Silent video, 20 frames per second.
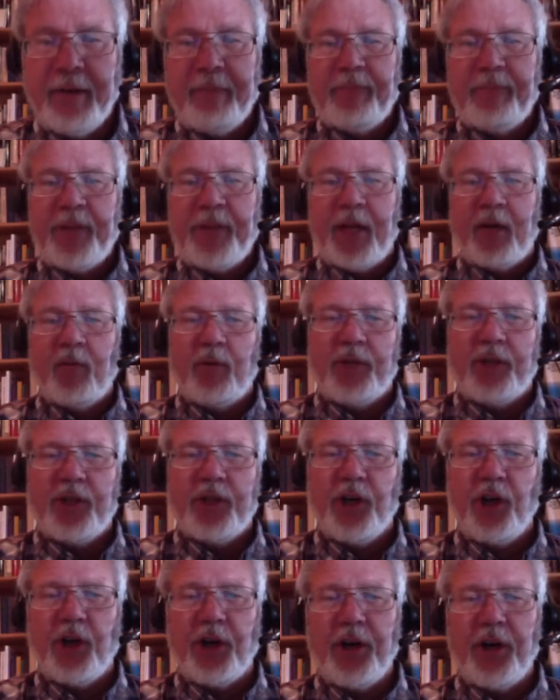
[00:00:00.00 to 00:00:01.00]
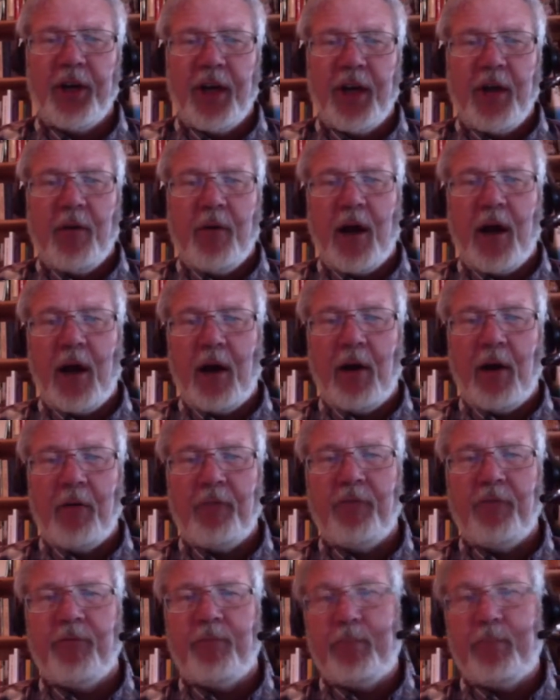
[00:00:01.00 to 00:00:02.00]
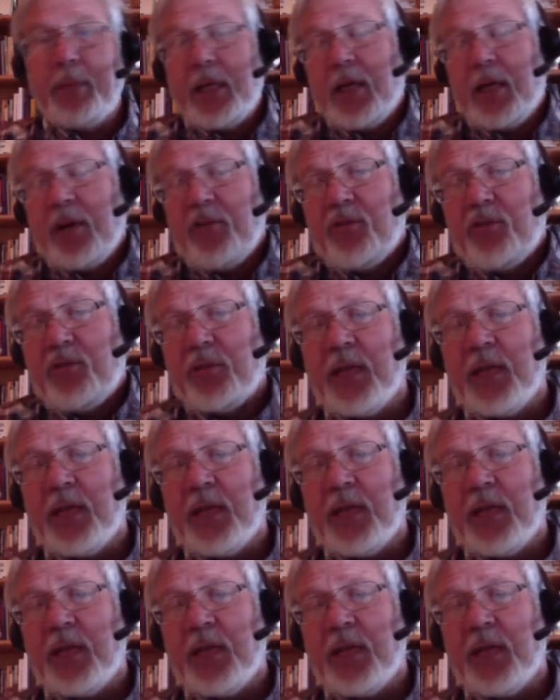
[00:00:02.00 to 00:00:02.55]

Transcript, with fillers: in return uh, because